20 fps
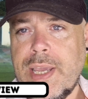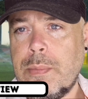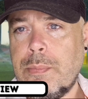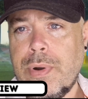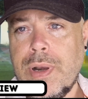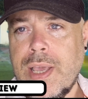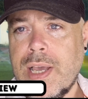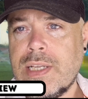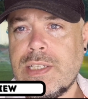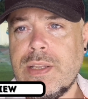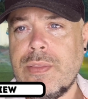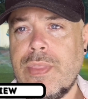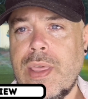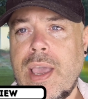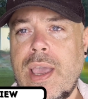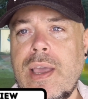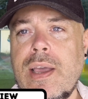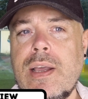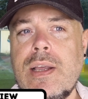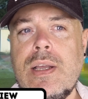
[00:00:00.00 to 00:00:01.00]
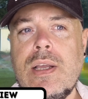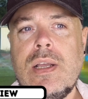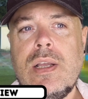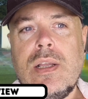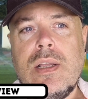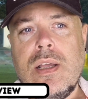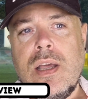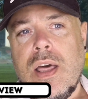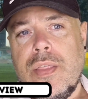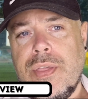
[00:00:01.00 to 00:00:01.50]
players in there.
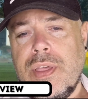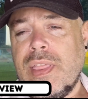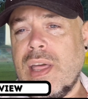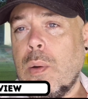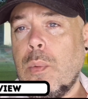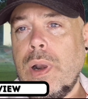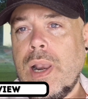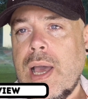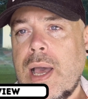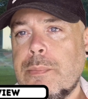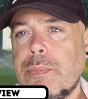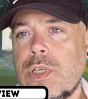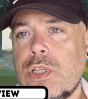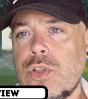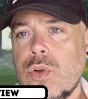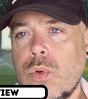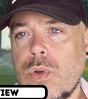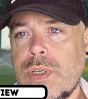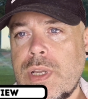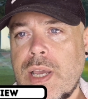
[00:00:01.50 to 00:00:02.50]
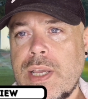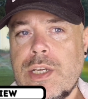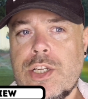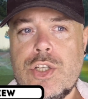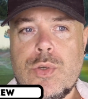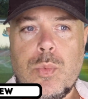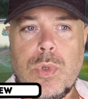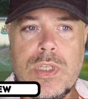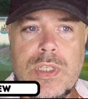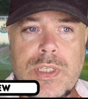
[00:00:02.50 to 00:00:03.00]
I think that will happen. Sean
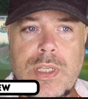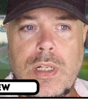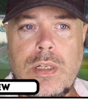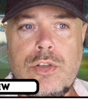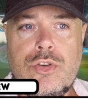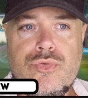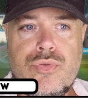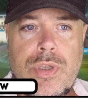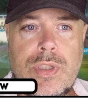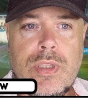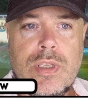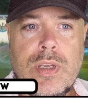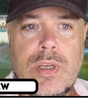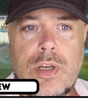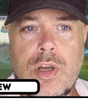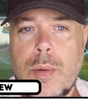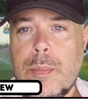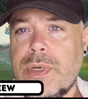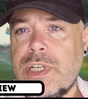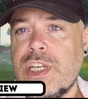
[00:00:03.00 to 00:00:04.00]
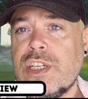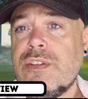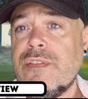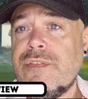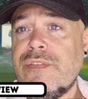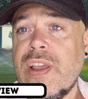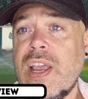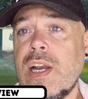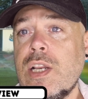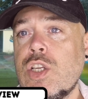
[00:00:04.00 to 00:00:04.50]
Dyche will still treat the competition
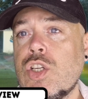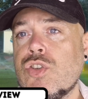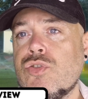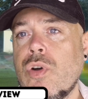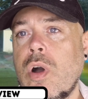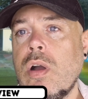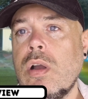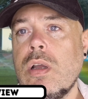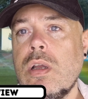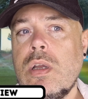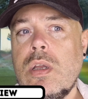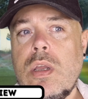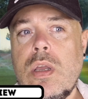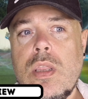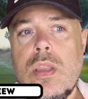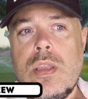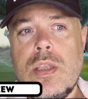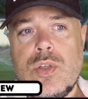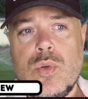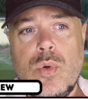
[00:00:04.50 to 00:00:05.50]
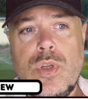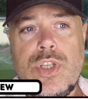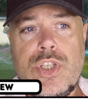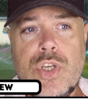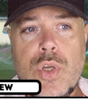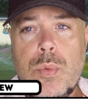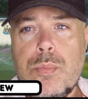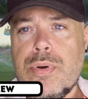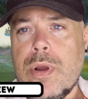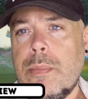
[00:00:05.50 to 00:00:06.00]
fairly strong. There's only
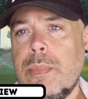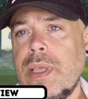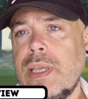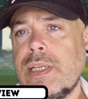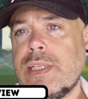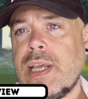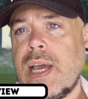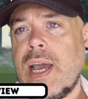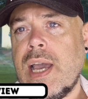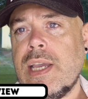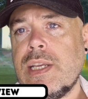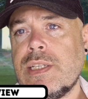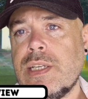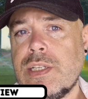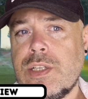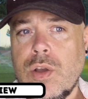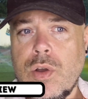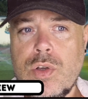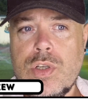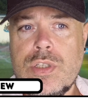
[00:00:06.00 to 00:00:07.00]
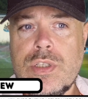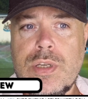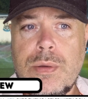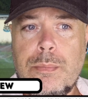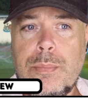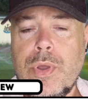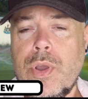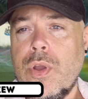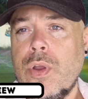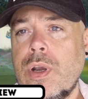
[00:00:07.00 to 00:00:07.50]
two Premier League ties. It's us
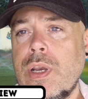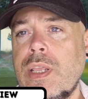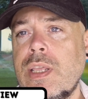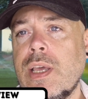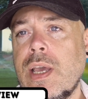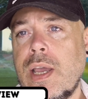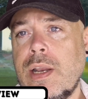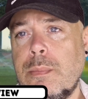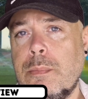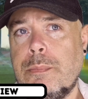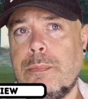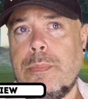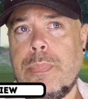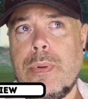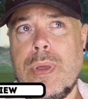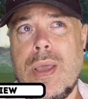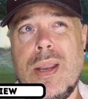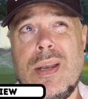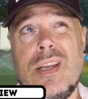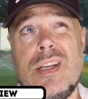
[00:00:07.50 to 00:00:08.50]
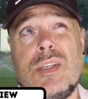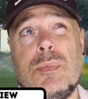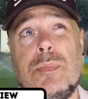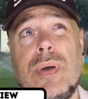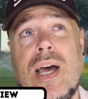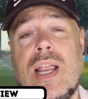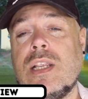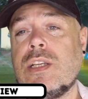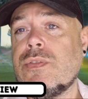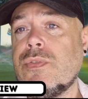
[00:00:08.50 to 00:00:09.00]
and Burnley, and it's
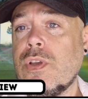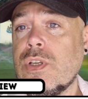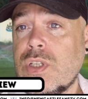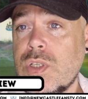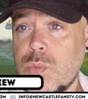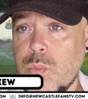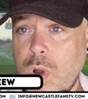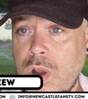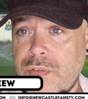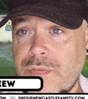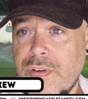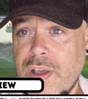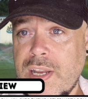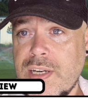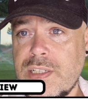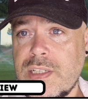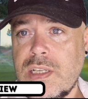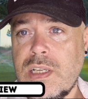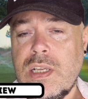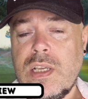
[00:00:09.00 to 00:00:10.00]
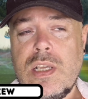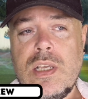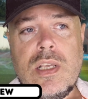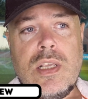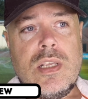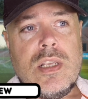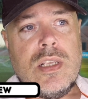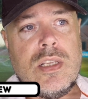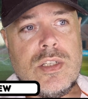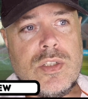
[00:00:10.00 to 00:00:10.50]
Palace versus Watford.
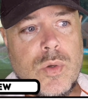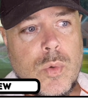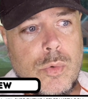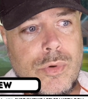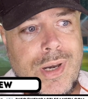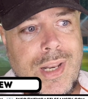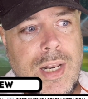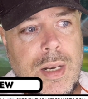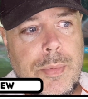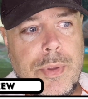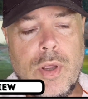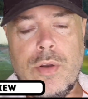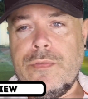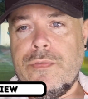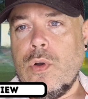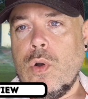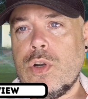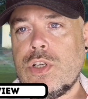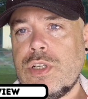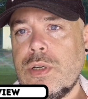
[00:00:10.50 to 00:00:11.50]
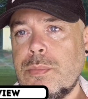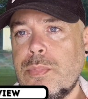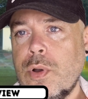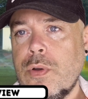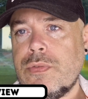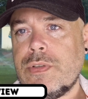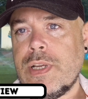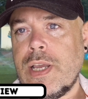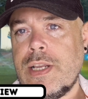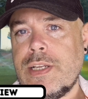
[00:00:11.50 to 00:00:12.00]
So we're a little bit unfortunate
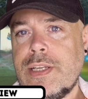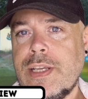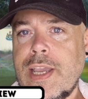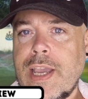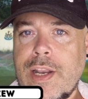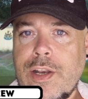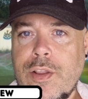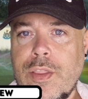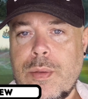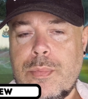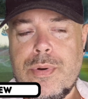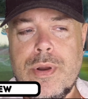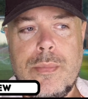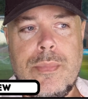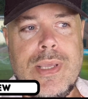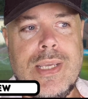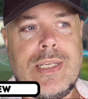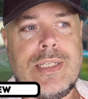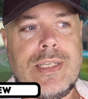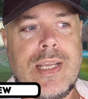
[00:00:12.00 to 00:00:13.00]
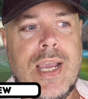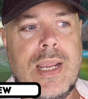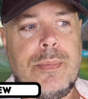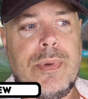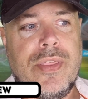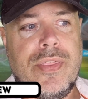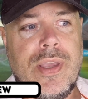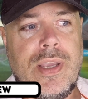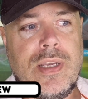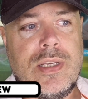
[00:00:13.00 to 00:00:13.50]
both sides to get another Premier League side. But
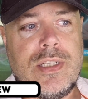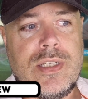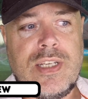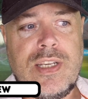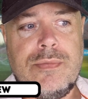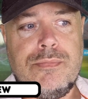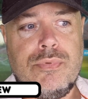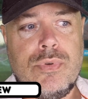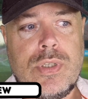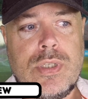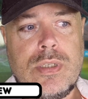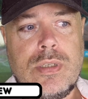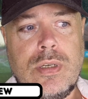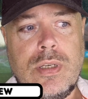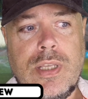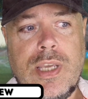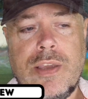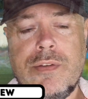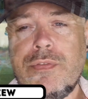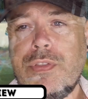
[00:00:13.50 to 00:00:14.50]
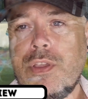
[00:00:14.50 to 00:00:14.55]
I think Steve Bruce will give the